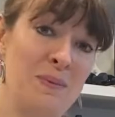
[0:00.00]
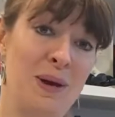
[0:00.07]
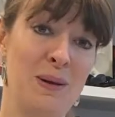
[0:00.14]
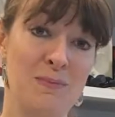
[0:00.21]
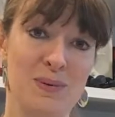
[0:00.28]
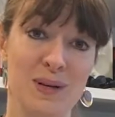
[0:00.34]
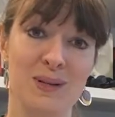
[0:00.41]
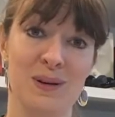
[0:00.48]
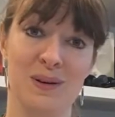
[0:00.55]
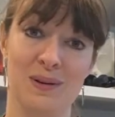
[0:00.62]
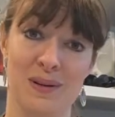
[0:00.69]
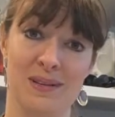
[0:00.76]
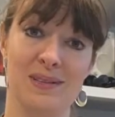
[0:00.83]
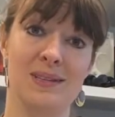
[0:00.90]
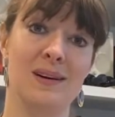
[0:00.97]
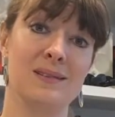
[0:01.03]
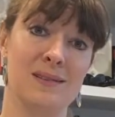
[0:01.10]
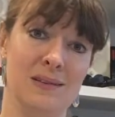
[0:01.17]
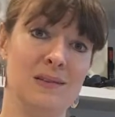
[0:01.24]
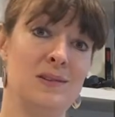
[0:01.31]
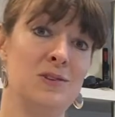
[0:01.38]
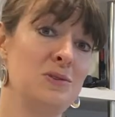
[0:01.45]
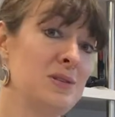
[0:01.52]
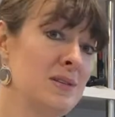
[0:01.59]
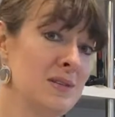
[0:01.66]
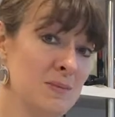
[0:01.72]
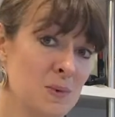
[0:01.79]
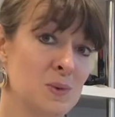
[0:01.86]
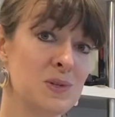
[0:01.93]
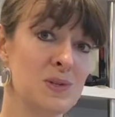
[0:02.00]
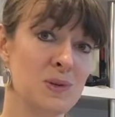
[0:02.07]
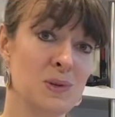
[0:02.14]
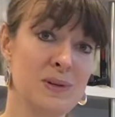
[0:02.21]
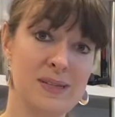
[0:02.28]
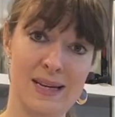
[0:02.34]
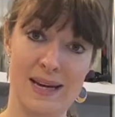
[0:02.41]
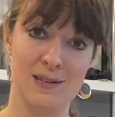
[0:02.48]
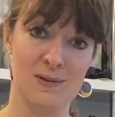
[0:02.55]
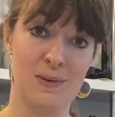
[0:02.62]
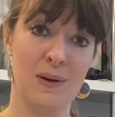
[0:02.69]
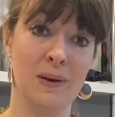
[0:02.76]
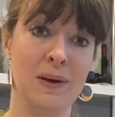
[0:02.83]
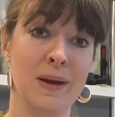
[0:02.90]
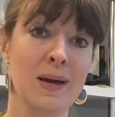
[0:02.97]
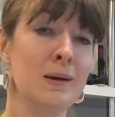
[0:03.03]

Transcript: we can build on and start to introduce into more stores later on.